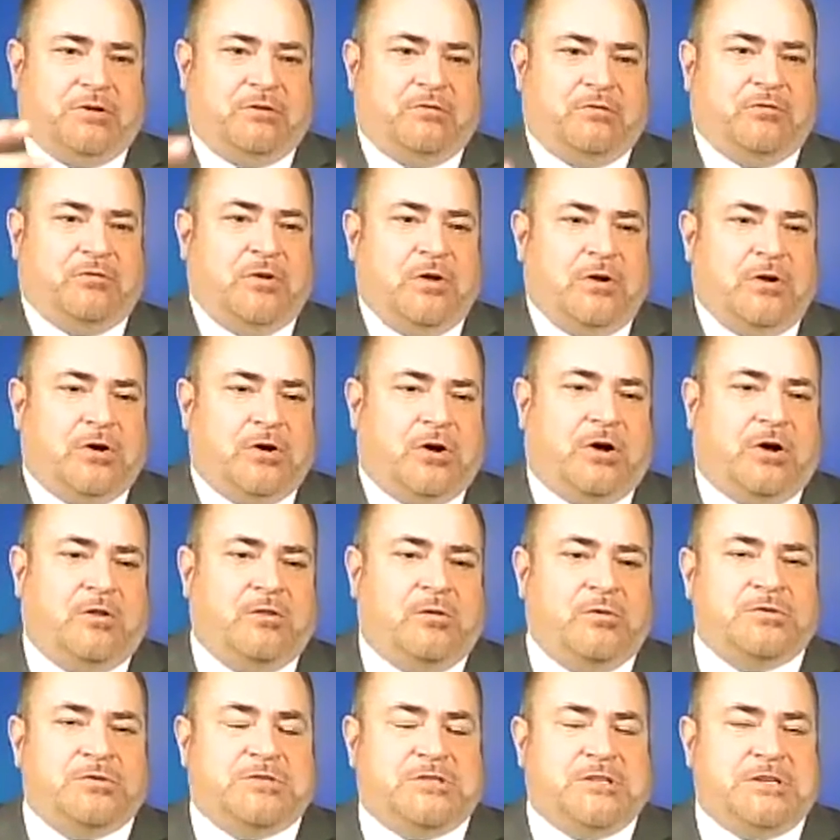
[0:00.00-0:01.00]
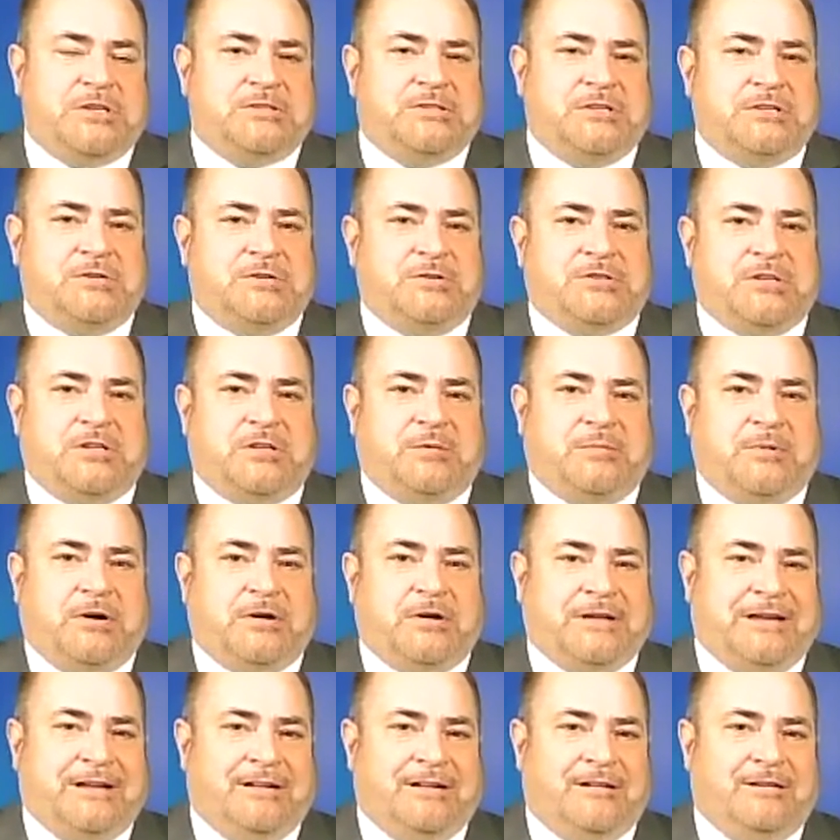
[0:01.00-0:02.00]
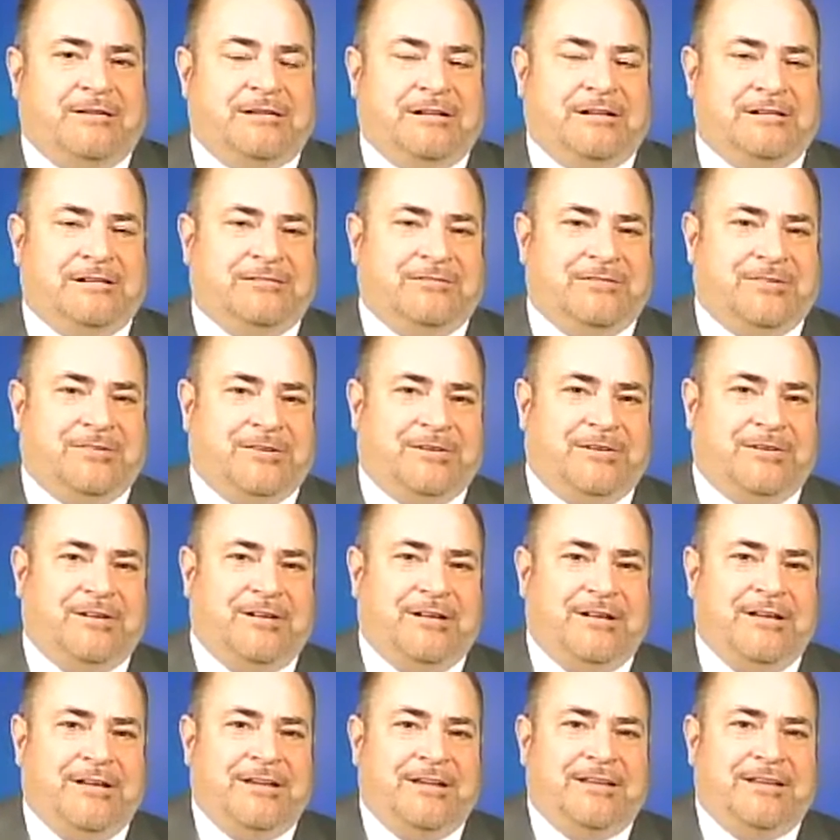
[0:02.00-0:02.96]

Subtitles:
of all those things that you said about caregiver.